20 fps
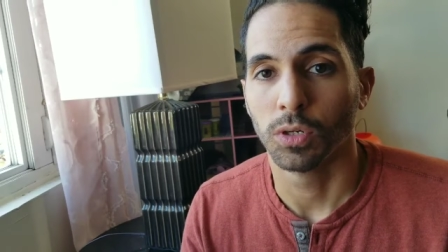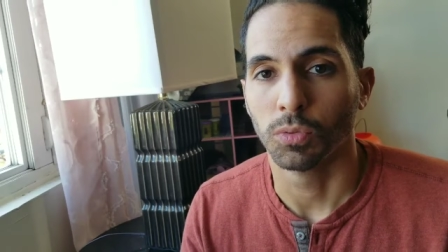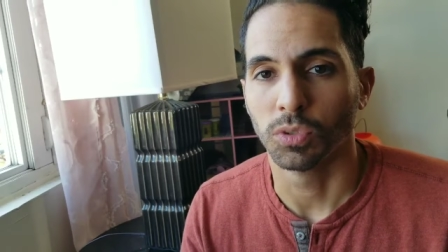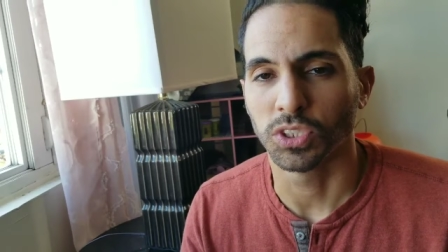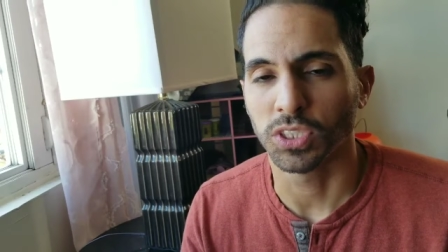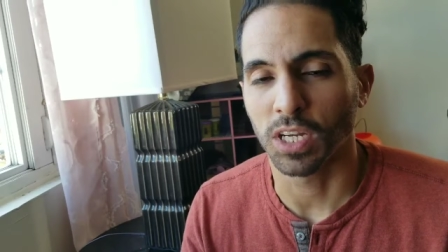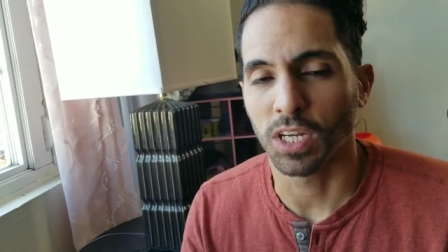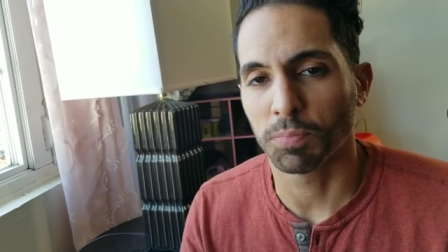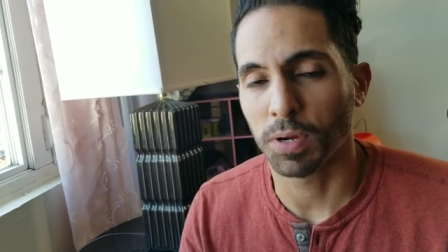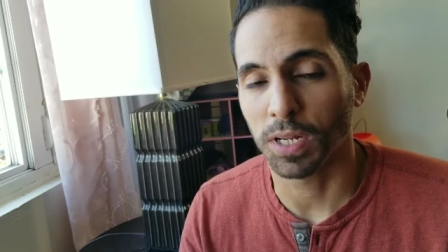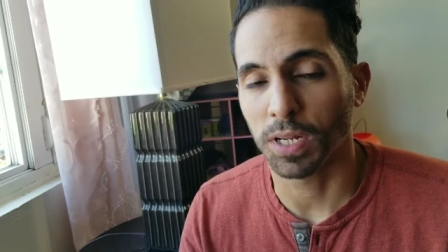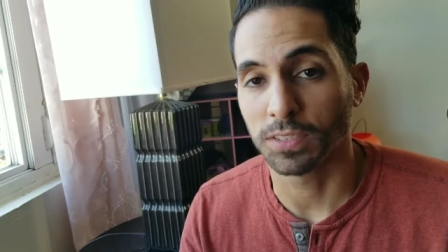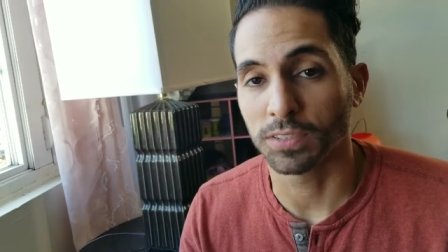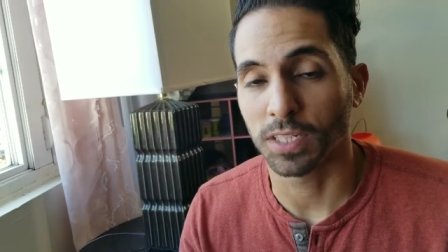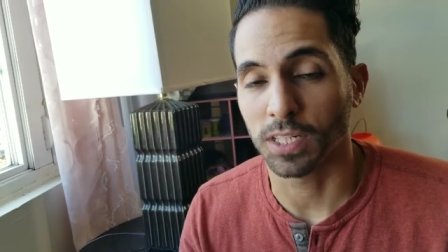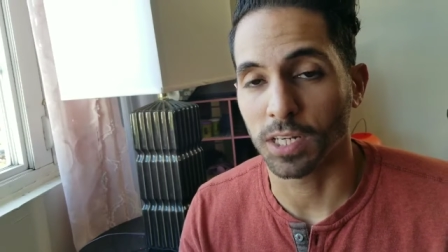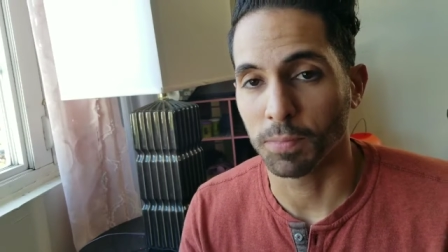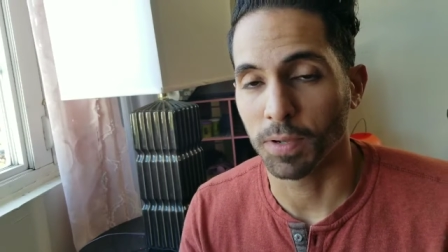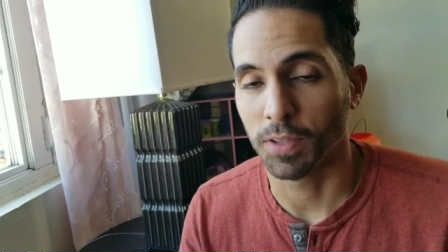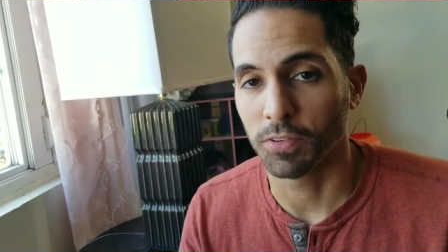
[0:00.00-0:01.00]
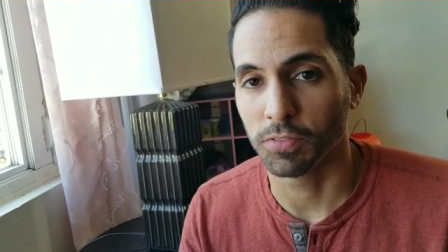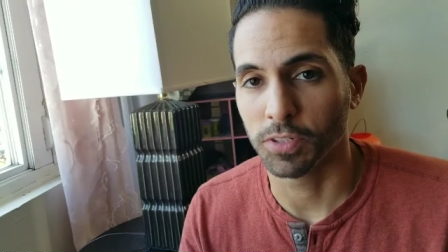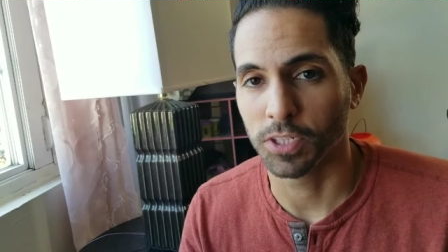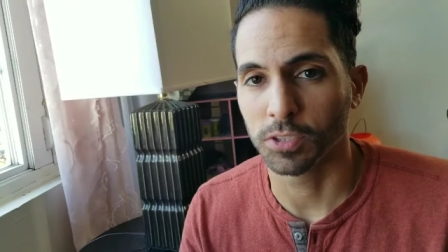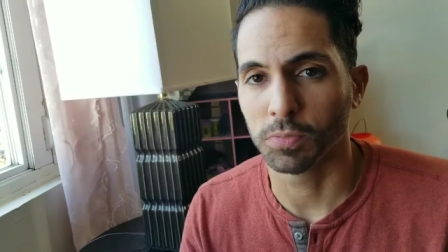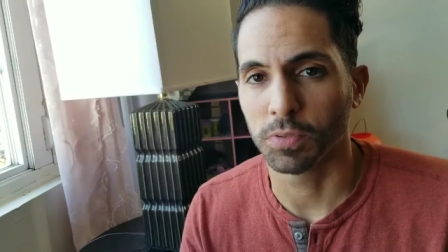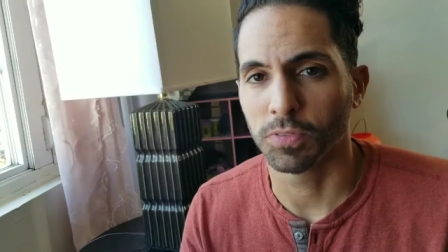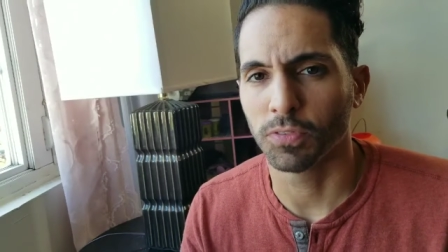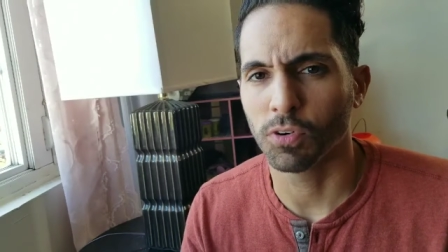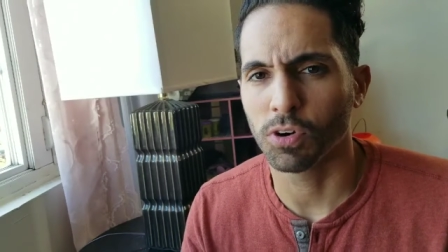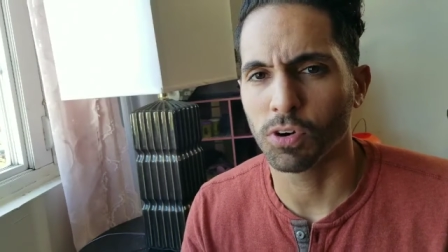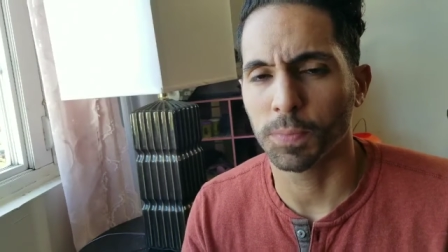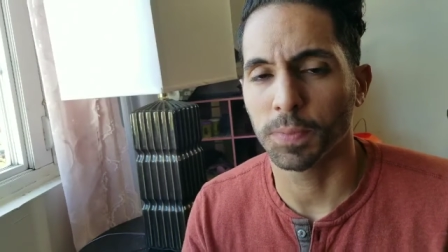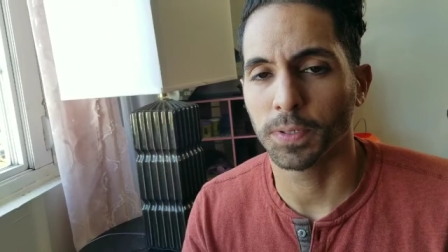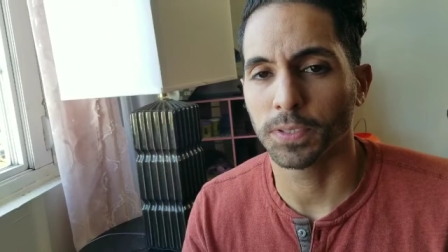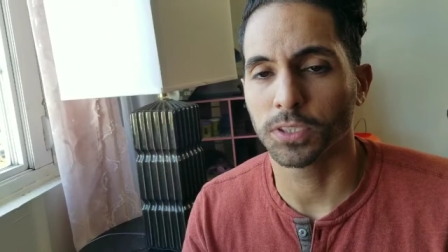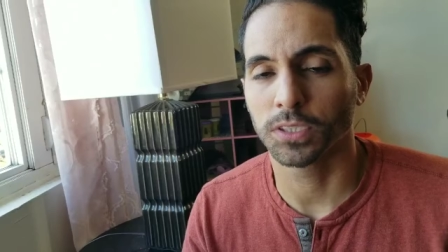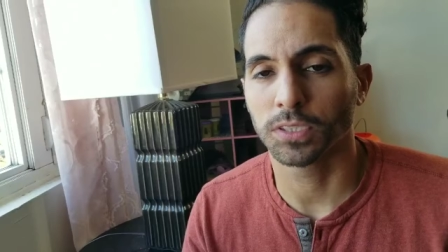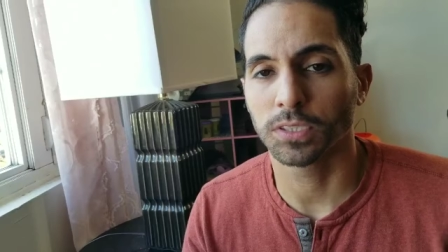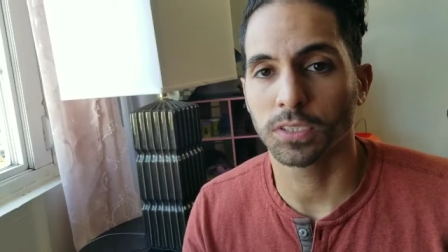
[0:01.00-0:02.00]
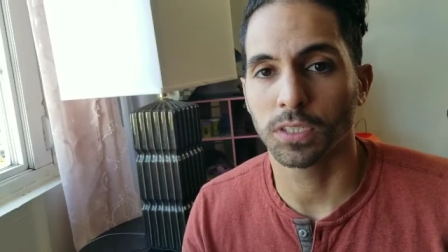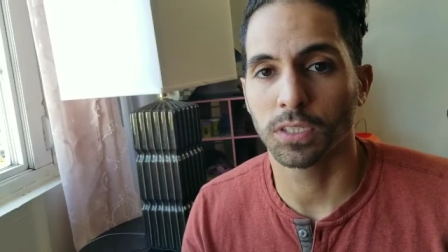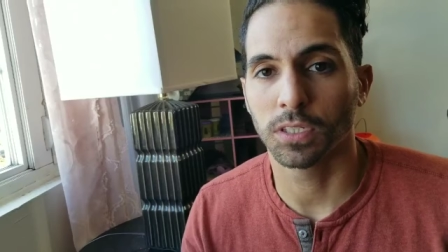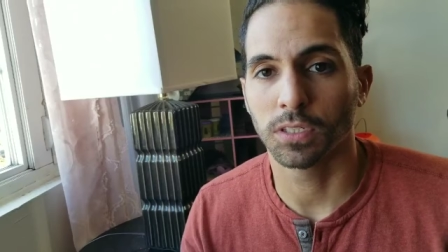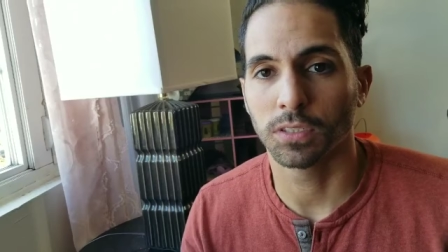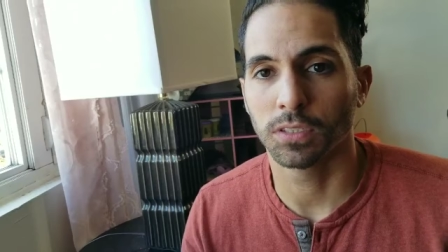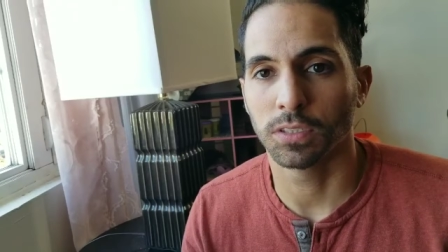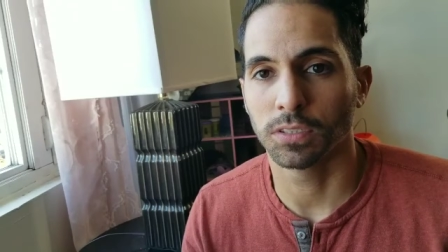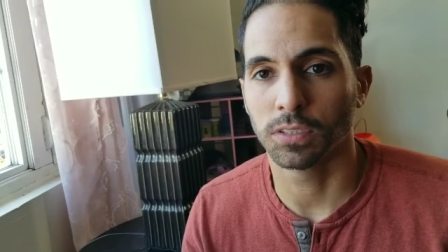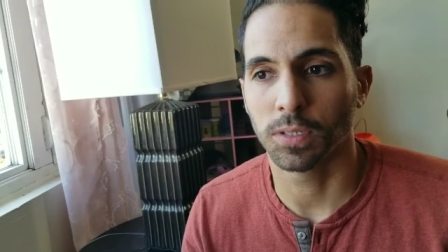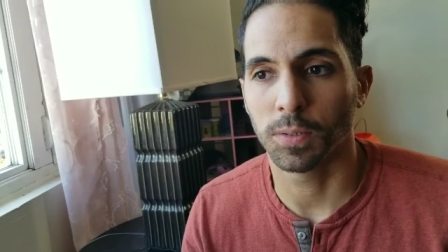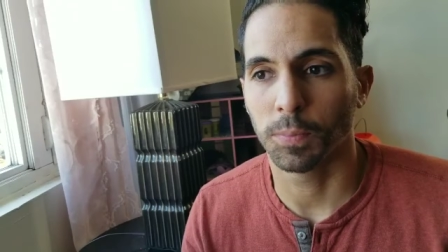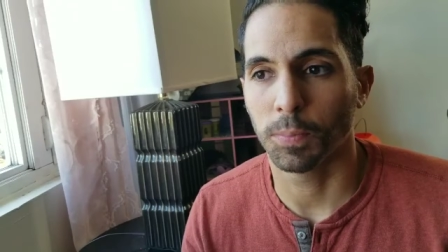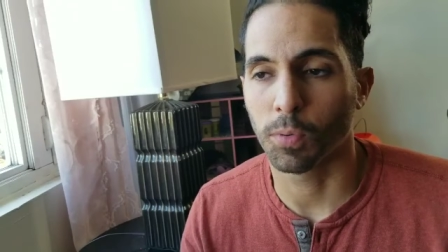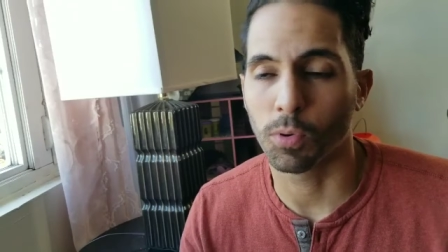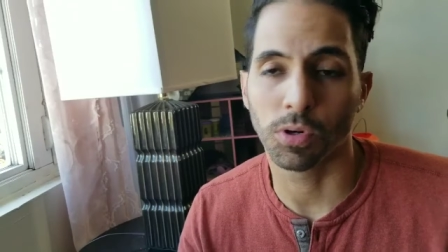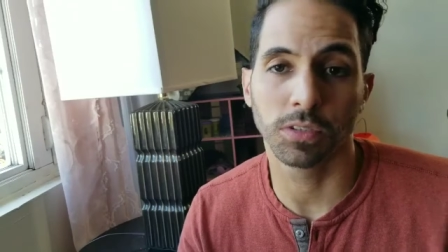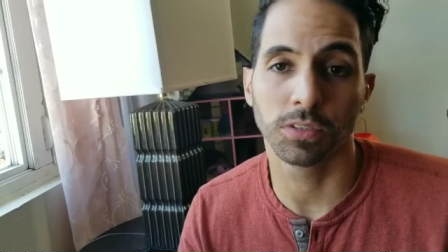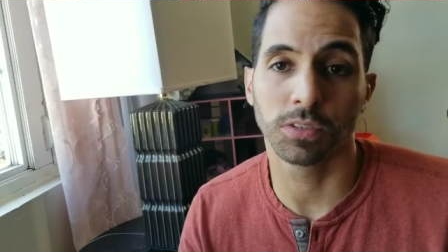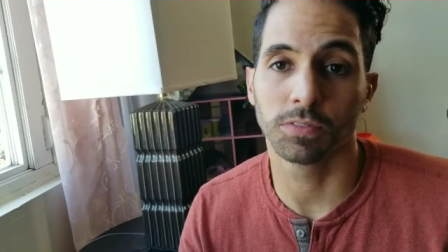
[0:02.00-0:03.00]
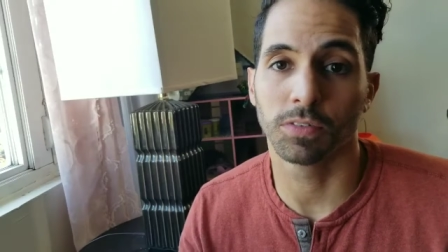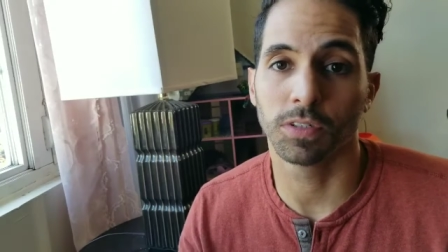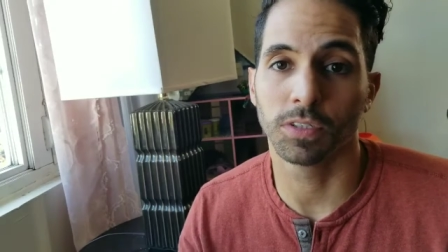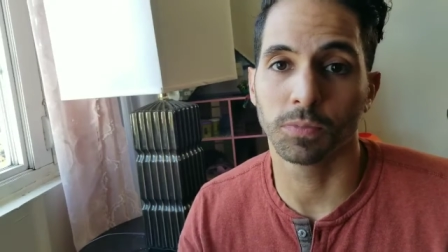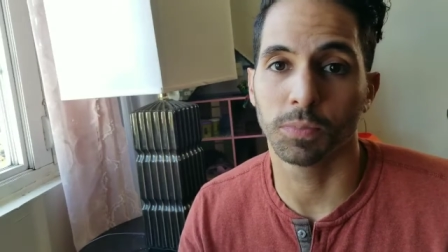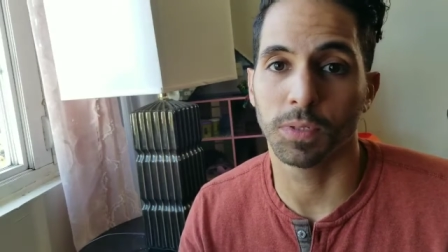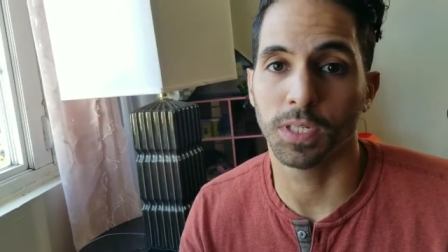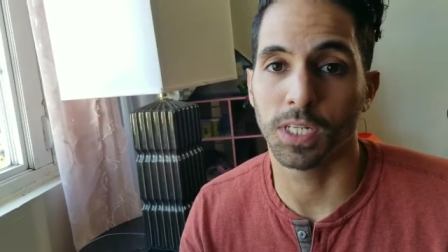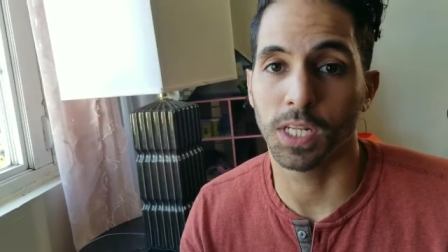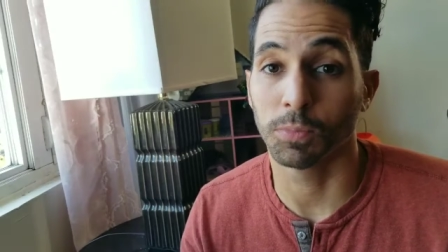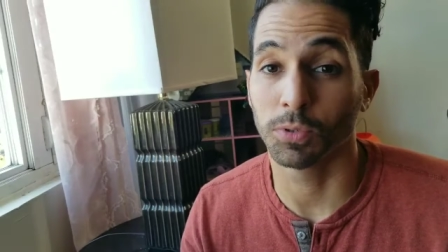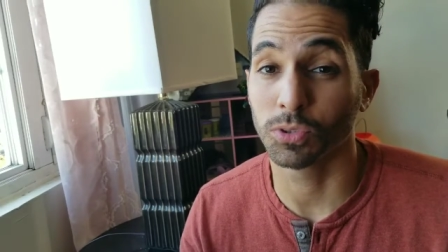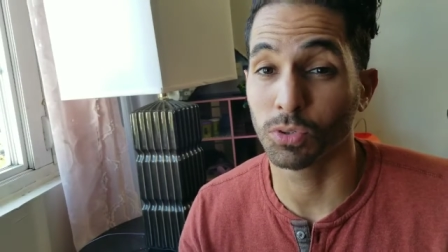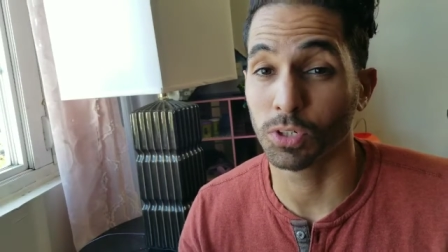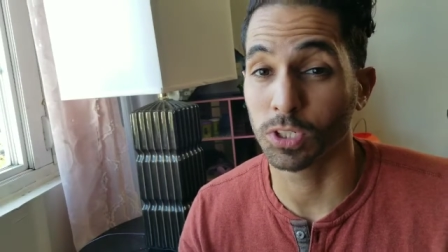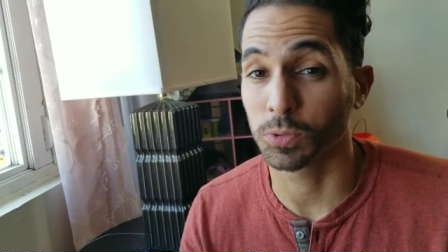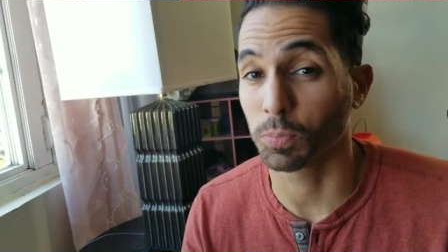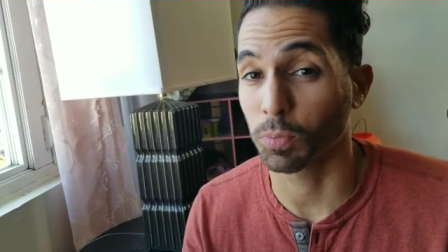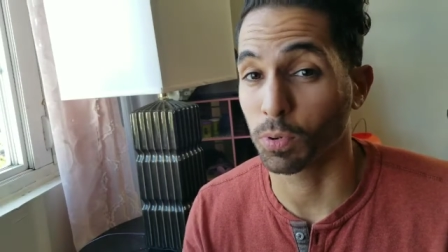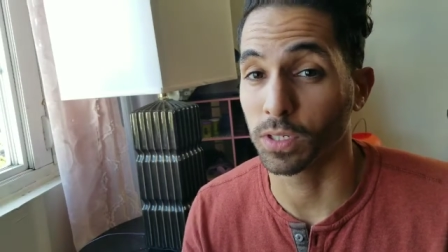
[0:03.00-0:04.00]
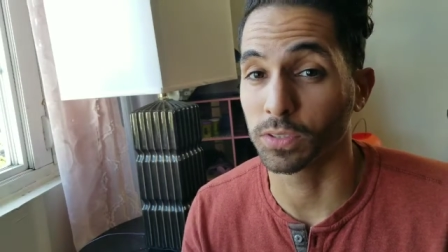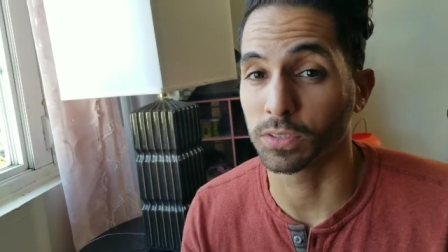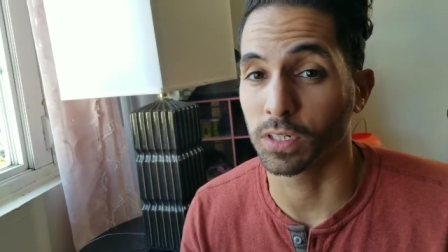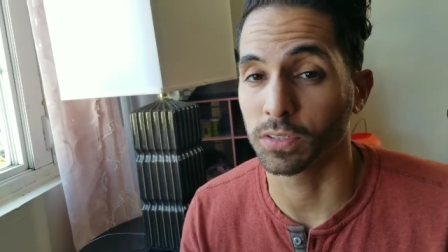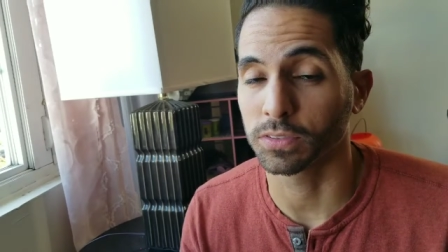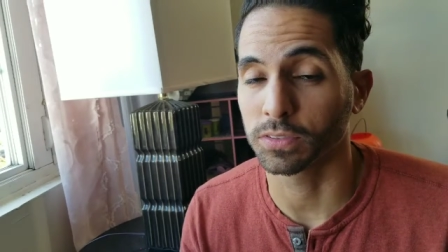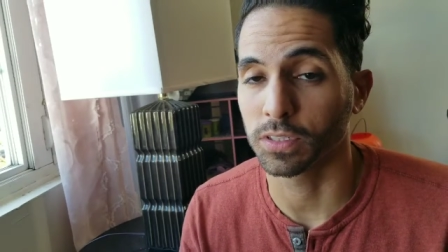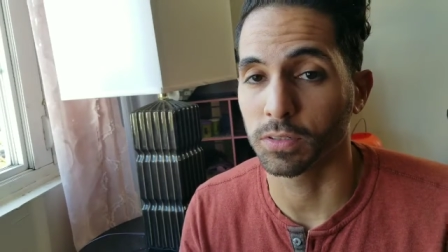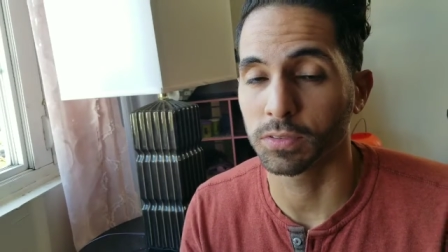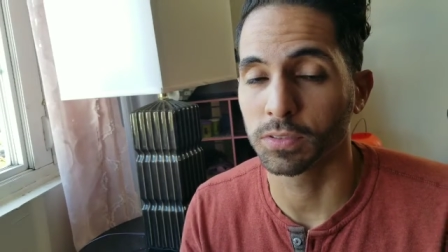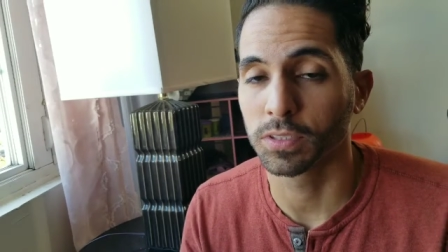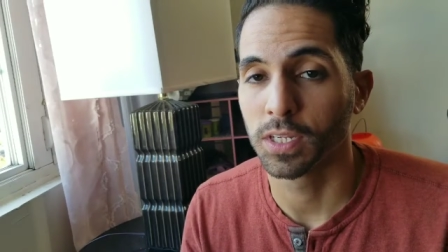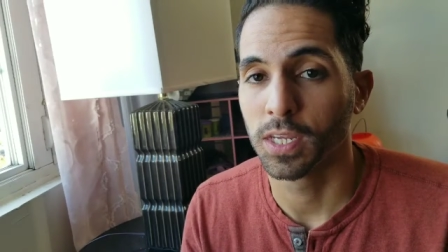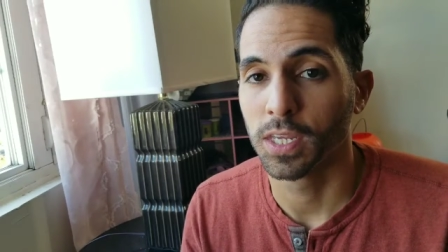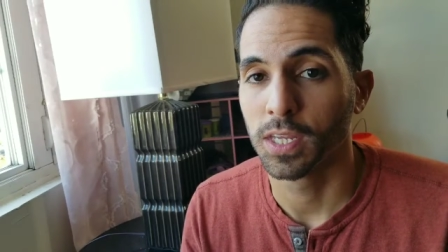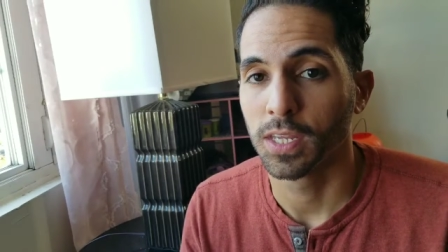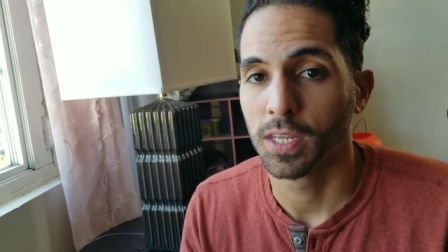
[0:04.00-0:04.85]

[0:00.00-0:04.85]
which I've probably said in other videos before, but just the importance of us being able to express ourselves,